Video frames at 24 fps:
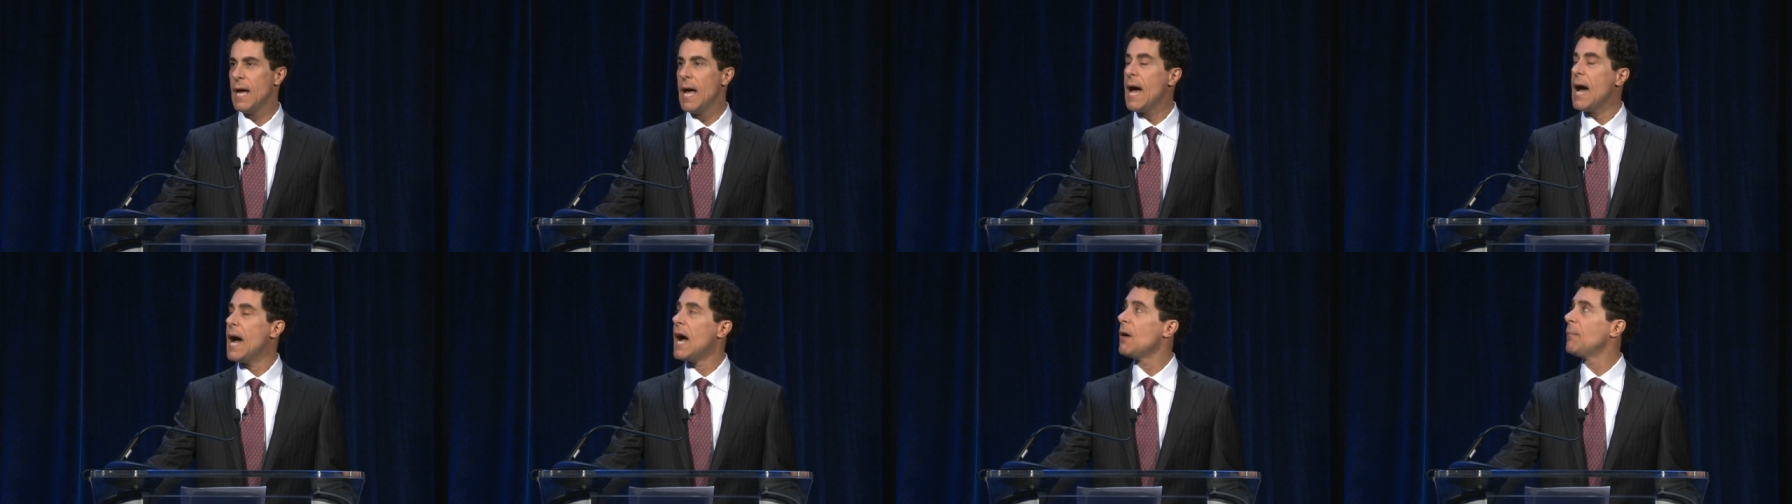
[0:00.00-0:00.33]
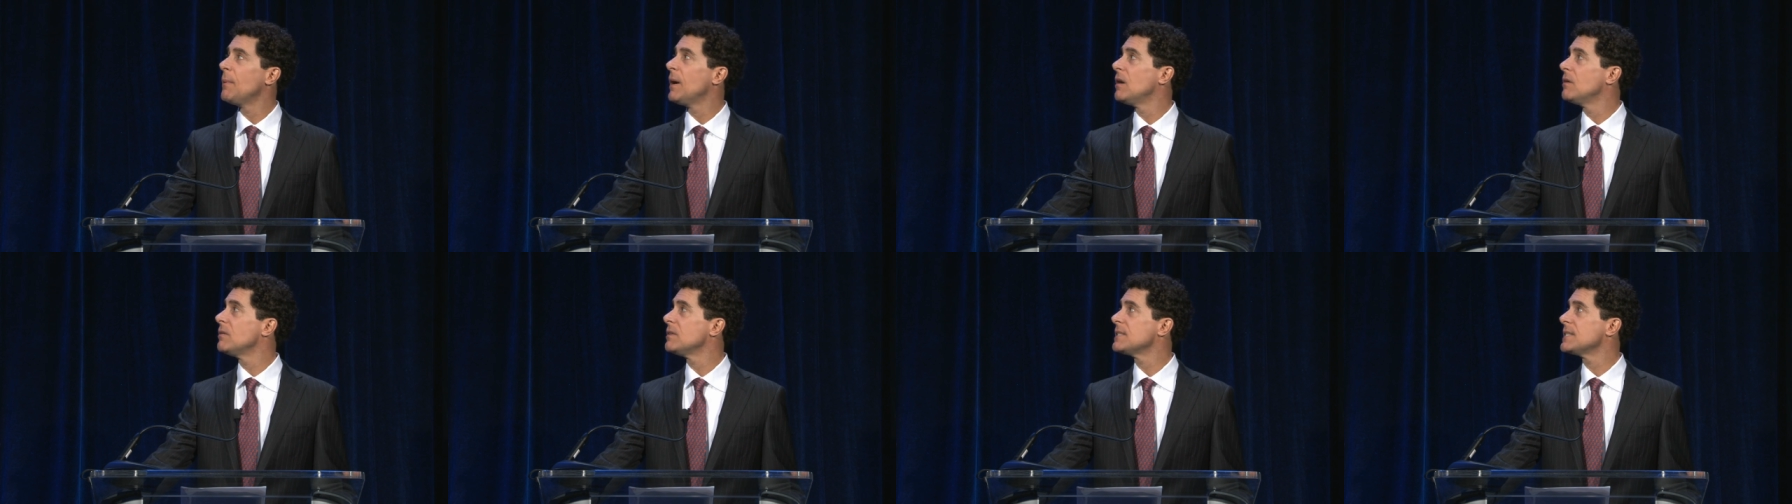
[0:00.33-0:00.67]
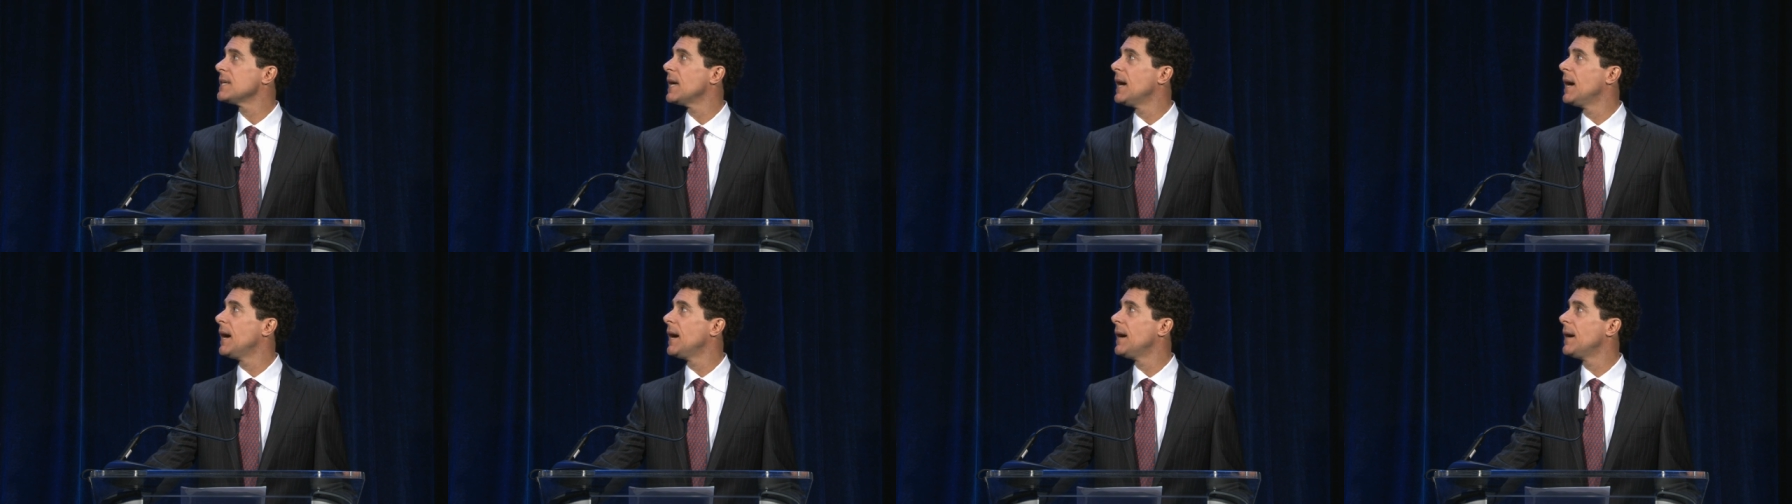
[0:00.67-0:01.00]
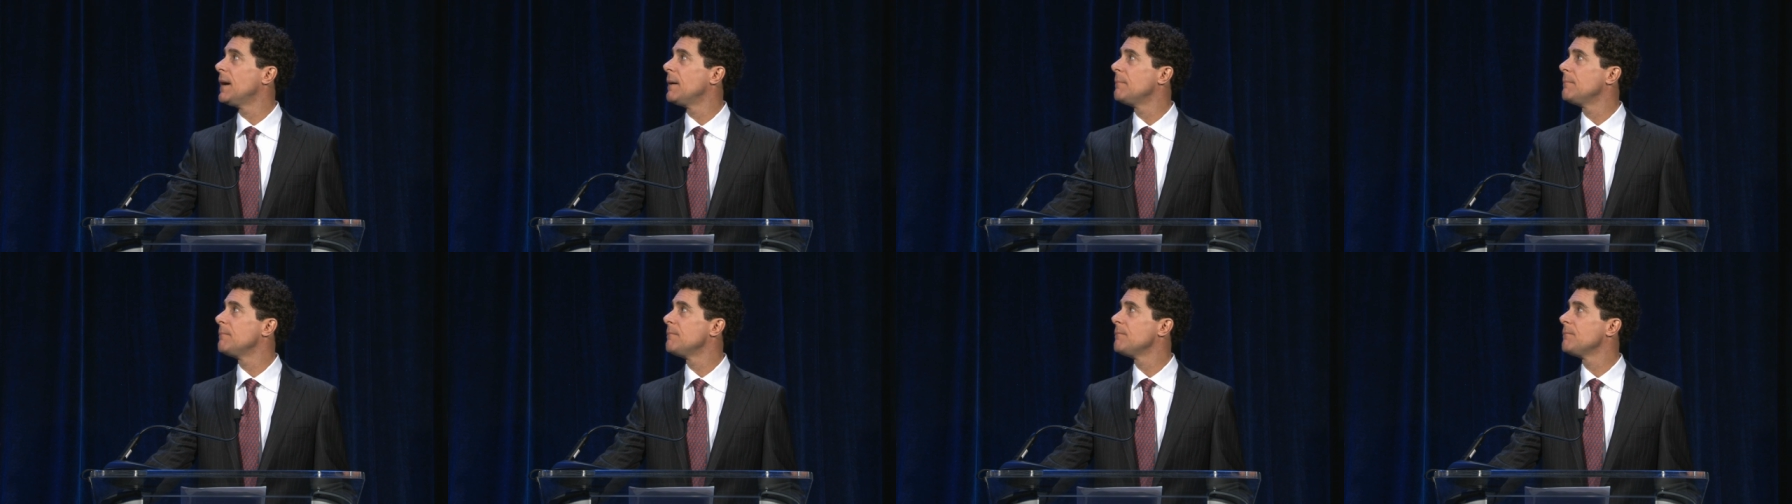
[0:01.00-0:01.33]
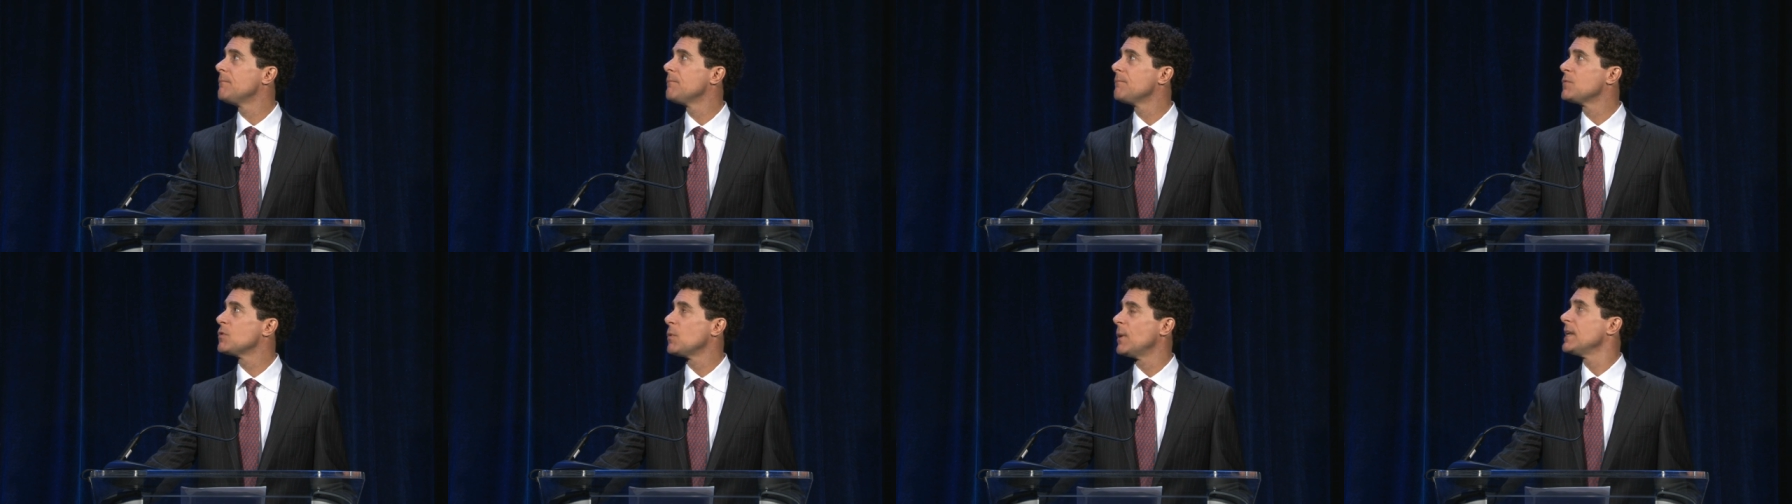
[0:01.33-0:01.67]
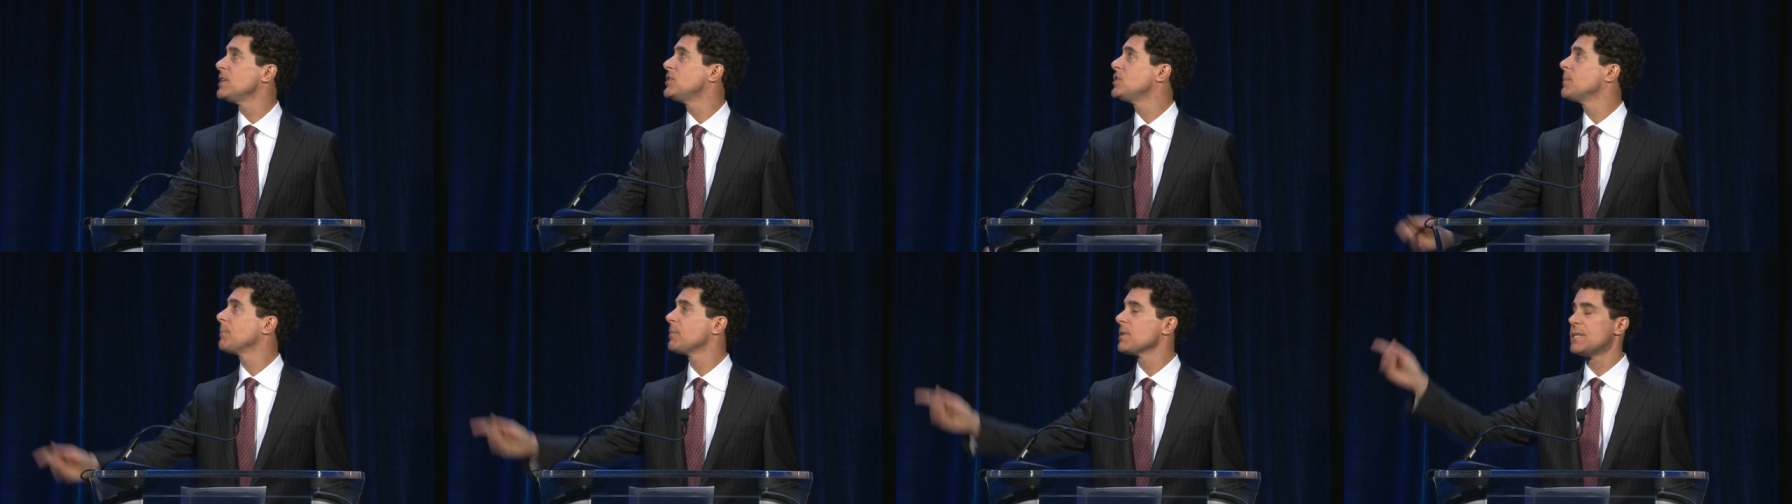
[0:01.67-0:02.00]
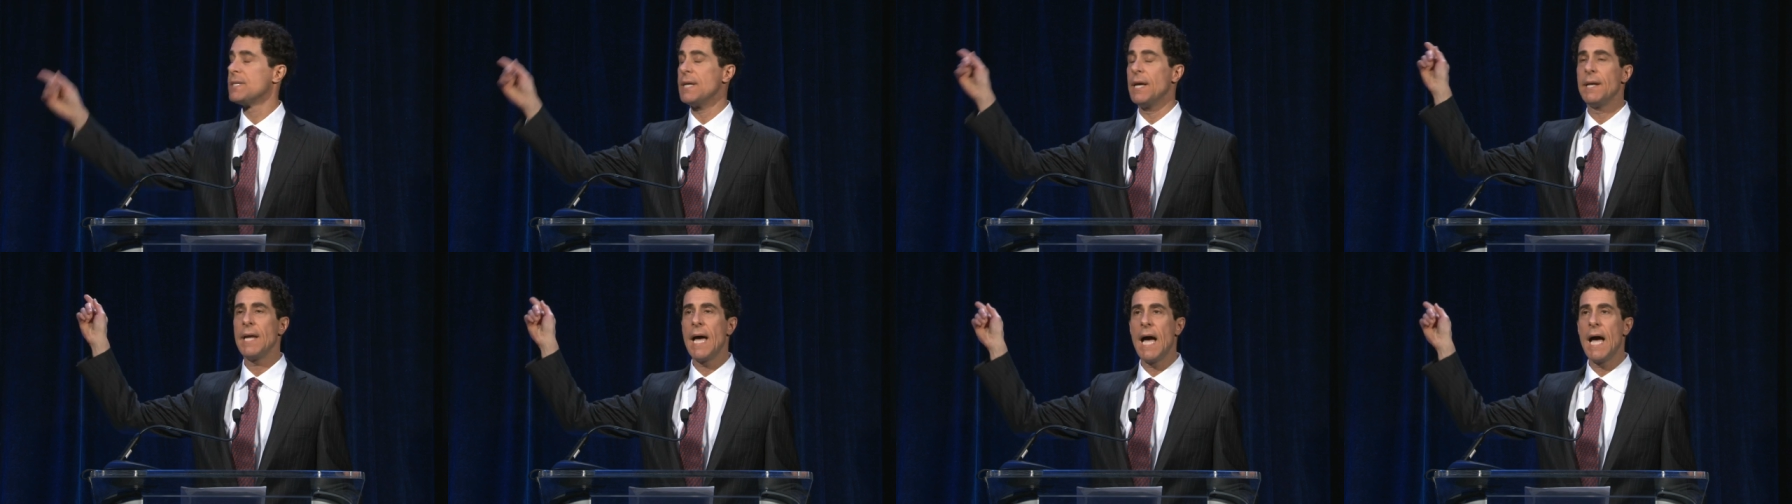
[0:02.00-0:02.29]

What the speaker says: How about 22%?